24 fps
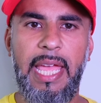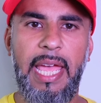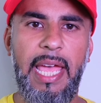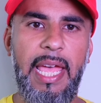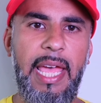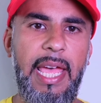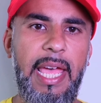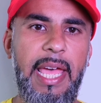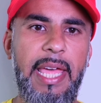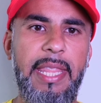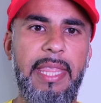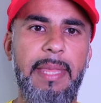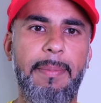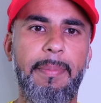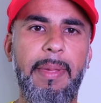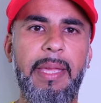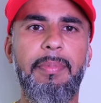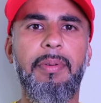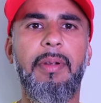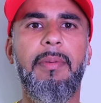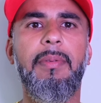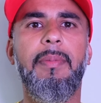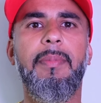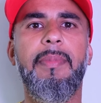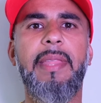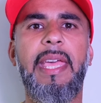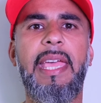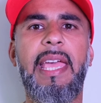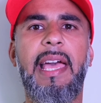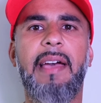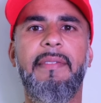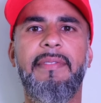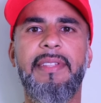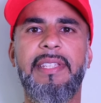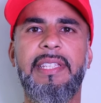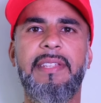and the big problem they
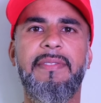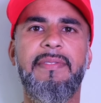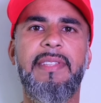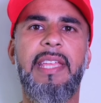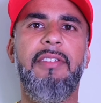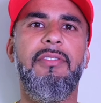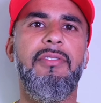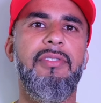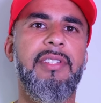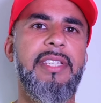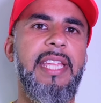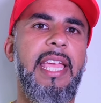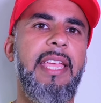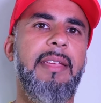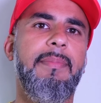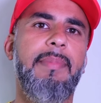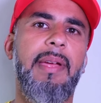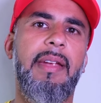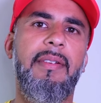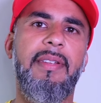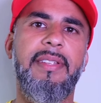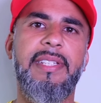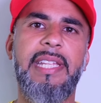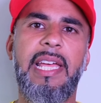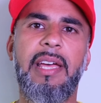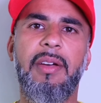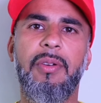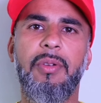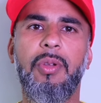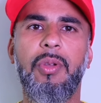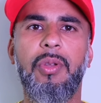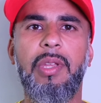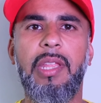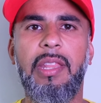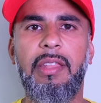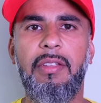have is if they take Perez out,
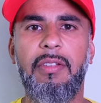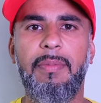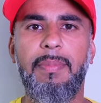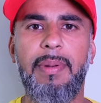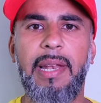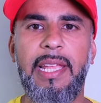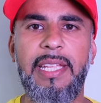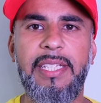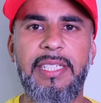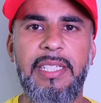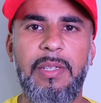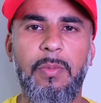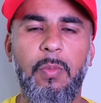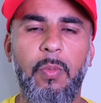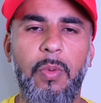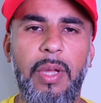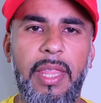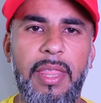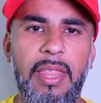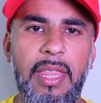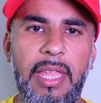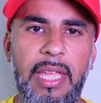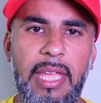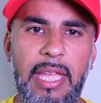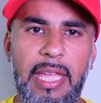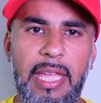who do they replace him with?